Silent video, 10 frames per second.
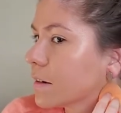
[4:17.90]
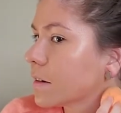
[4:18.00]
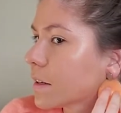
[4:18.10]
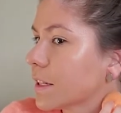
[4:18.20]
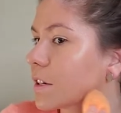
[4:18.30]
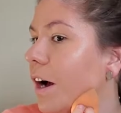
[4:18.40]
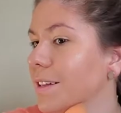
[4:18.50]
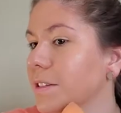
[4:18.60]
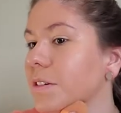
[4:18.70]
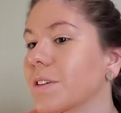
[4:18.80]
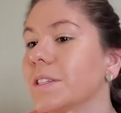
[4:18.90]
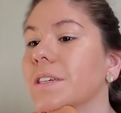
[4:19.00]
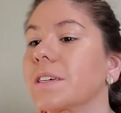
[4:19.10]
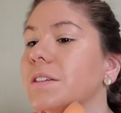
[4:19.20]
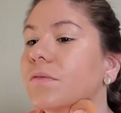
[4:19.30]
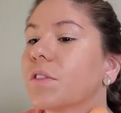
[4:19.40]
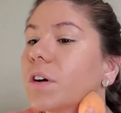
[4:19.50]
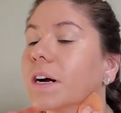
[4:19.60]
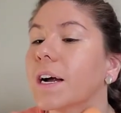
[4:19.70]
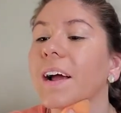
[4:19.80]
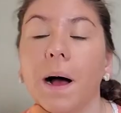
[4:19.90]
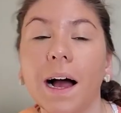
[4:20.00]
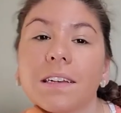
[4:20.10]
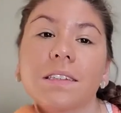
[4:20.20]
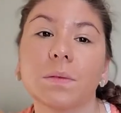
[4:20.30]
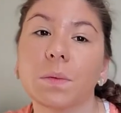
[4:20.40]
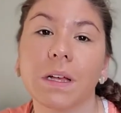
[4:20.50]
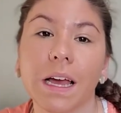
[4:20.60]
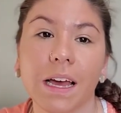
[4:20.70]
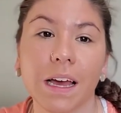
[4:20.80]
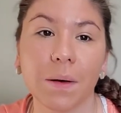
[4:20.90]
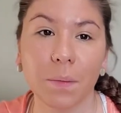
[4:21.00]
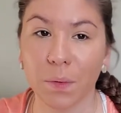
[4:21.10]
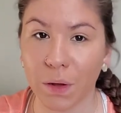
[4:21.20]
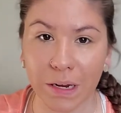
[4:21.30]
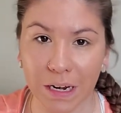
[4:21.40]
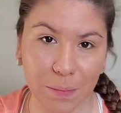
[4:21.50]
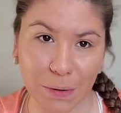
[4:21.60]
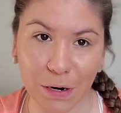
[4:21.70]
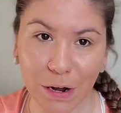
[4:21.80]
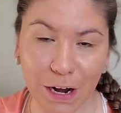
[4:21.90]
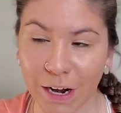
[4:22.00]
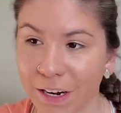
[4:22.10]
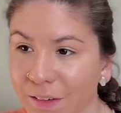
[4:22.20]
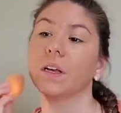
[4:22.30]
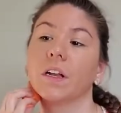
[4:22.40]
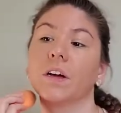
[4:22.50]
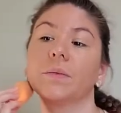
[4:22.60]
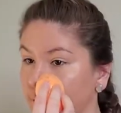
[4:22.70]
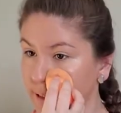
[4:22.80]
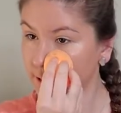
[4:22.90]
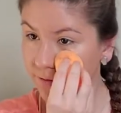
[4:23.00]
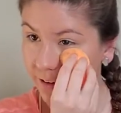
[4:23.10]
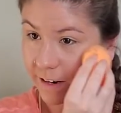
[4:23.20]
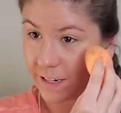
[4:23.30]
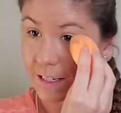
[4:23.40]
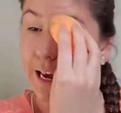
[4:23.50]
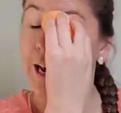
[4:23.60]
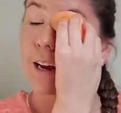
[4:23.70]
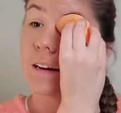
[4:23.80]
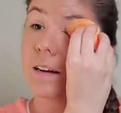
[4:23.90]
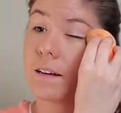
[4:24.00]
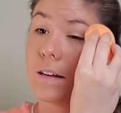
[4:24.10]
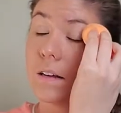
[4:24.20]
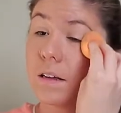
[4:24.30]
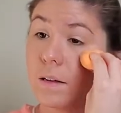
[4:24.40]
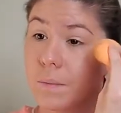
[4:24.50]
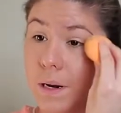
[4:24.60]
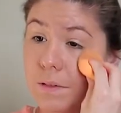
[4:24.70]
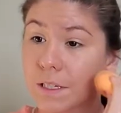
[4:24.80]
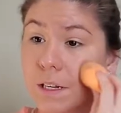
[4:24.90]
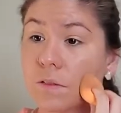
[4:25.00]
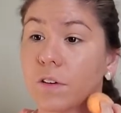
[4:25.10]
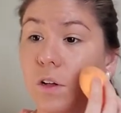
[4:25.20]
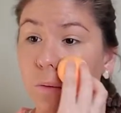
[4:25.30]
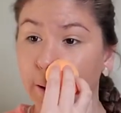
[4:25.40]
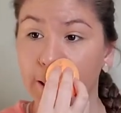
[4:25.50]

gets consequences for possibly blowing up her car, you know? This is very tan but I'm just gonna roll with